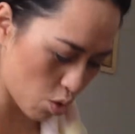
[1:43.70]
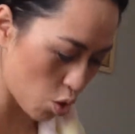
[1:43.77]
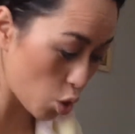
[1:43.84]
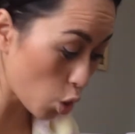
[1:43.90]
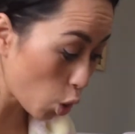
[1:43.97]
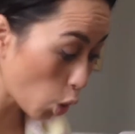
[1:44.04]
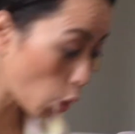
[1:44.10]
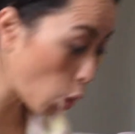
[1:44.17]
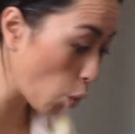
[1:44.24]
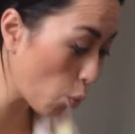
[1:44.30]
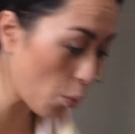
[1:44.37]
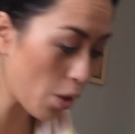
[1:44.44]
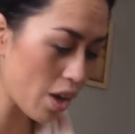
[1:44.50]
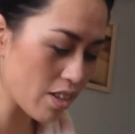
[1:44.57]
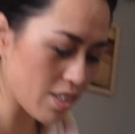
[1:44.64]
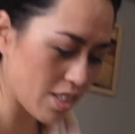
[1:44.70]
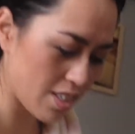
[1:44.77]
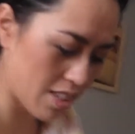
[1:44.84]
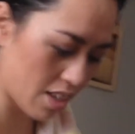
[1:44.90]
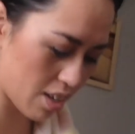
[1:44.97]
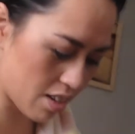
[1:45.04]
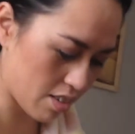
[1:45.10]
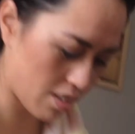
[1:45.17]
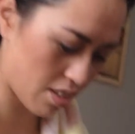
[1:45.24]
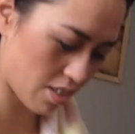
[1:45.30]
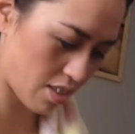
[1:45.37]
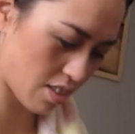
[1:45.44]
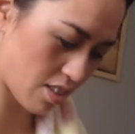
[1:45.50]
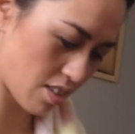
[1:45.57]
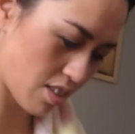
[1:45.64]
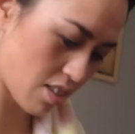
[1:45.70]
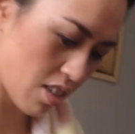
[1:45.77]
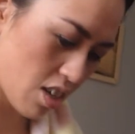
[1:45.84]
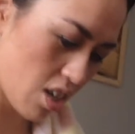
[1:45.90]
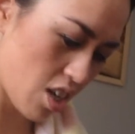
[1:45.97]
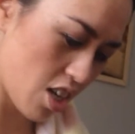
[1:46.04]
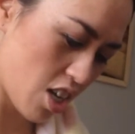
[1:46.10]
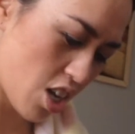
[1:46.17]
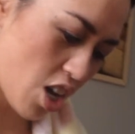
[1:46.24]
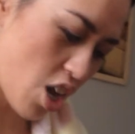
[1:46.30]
Ooh, what's this?